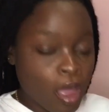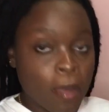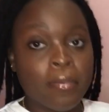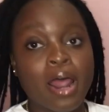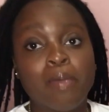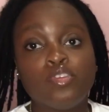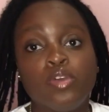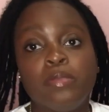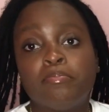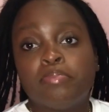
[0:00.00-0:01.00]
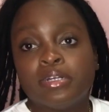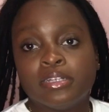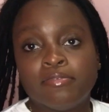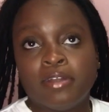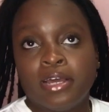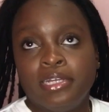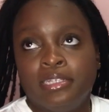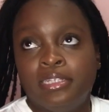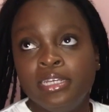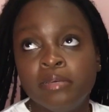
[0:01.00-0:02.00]
but I'm doing butterfly
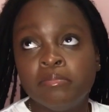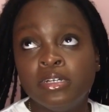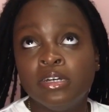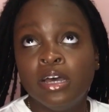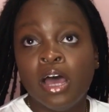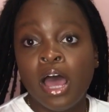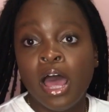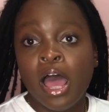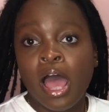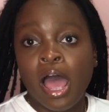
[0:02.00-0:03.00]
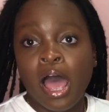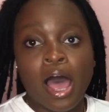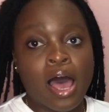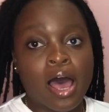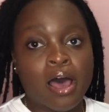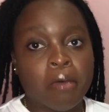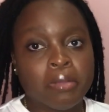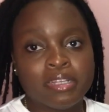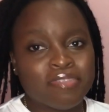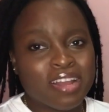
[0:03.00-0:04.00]
team um,
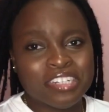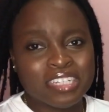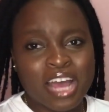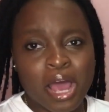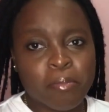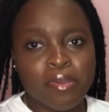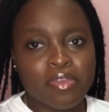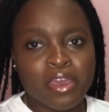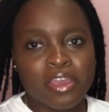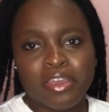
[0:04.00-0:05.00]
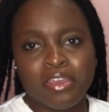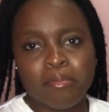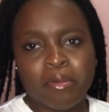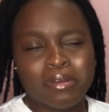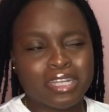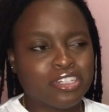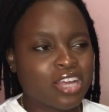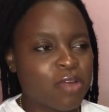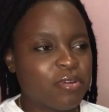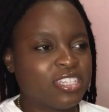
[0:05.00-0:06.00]
butterfly is just a happy thing him and was a
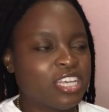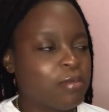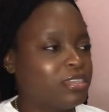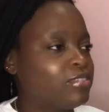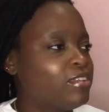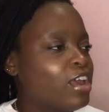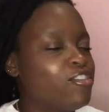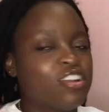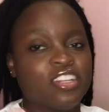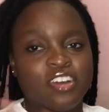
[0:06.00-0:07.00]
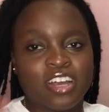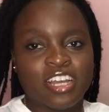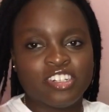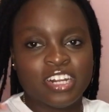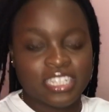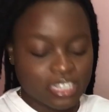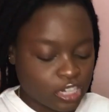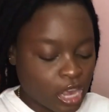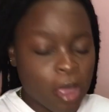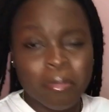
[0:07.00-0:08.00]
child when you see a butterfly running down and you try to touch
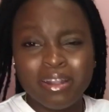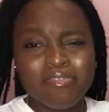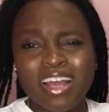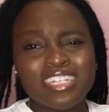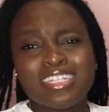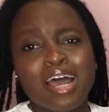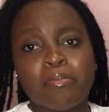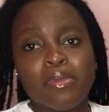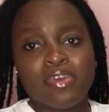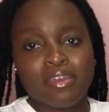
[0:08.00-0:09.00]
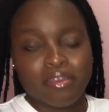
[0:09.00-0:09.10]
it butterfly is just a happy thing